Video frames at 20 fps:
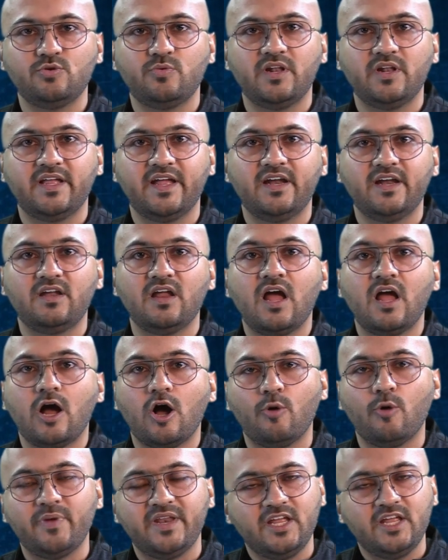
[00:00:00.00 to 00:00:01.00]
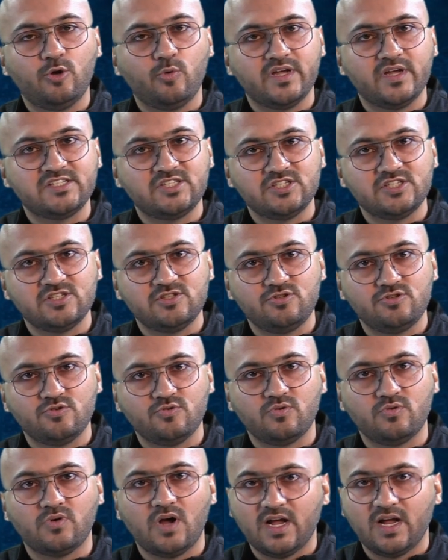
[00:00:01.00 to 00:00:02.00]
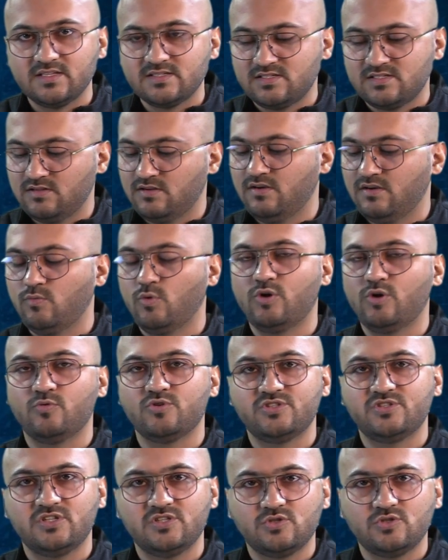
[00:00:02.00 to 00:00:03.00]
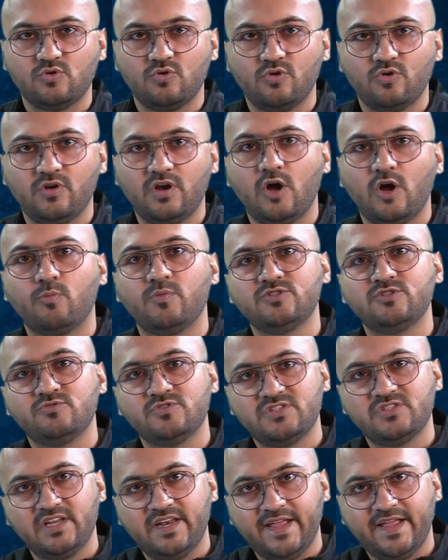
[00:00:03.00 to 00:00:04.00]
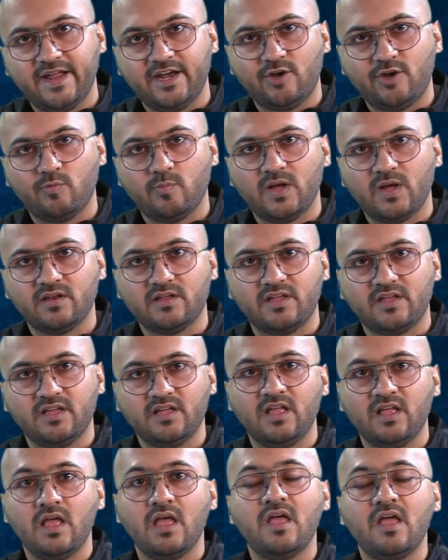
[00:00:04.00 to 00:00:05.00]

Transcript: you will get how many questions you answered, what was the score, how much was the negative marking,